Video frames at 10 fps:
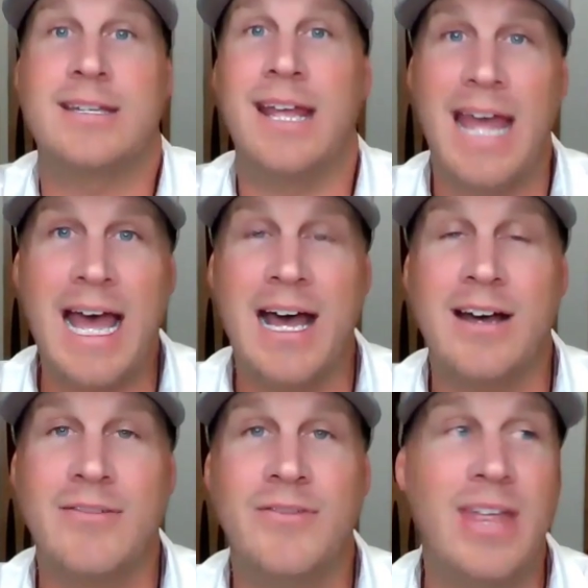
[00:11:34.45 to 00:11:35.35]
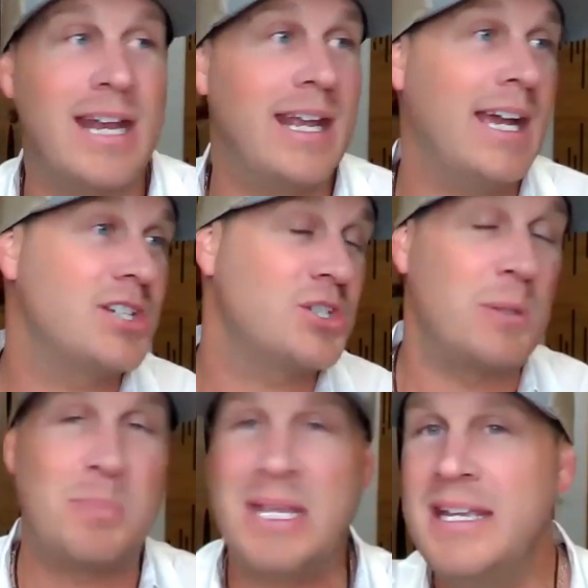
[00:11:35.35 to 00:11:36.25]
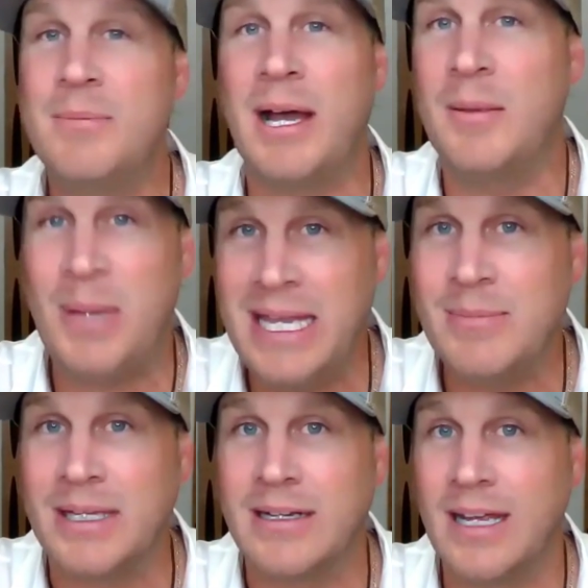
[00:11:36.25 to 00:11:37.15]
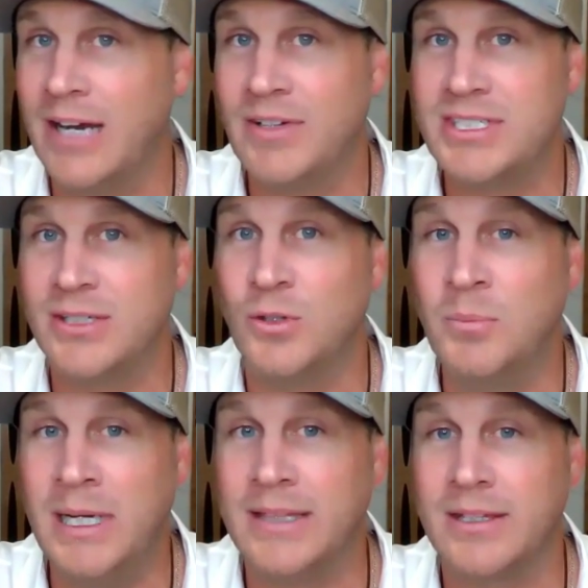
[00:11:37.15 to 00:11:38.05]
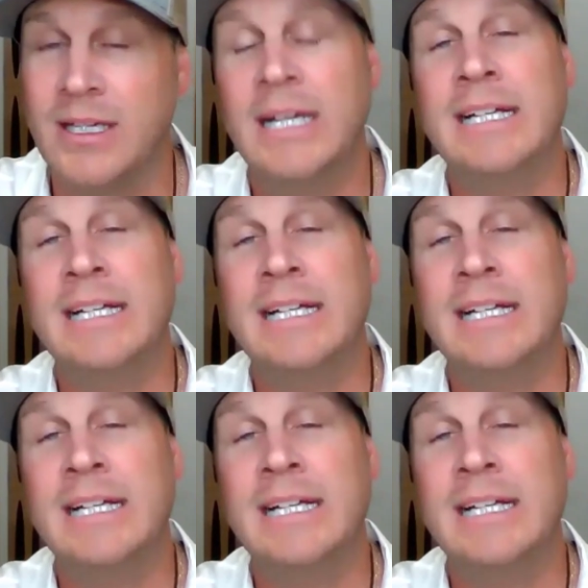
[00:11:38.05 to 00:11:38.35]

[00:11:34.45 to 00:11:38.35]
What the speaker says: to have that extra PMI payment every single month.